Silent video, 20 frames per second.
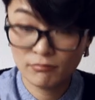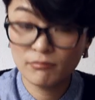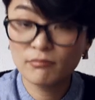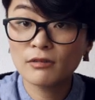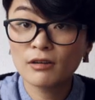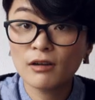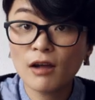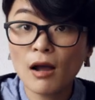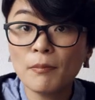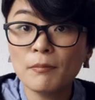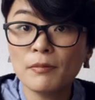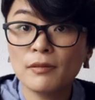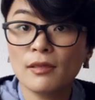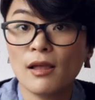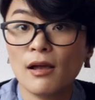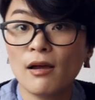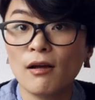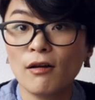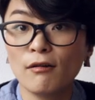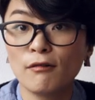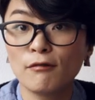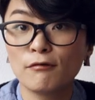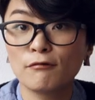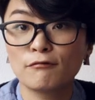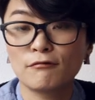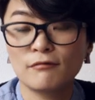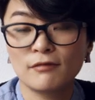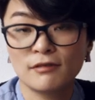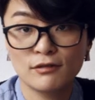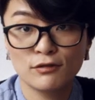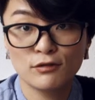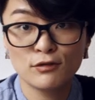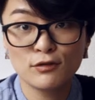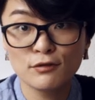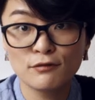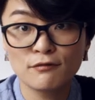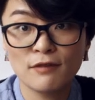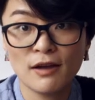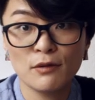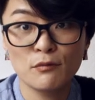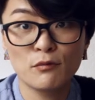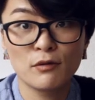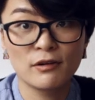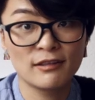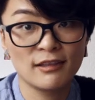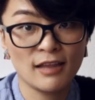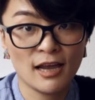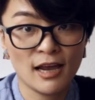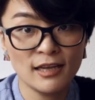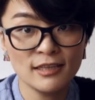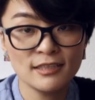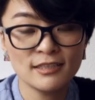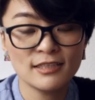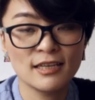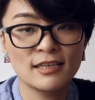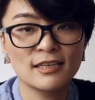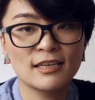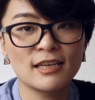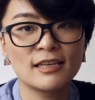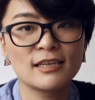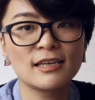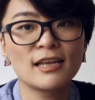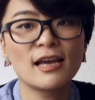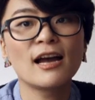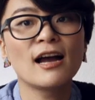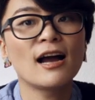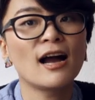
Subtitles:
a couple of 251 lines, and then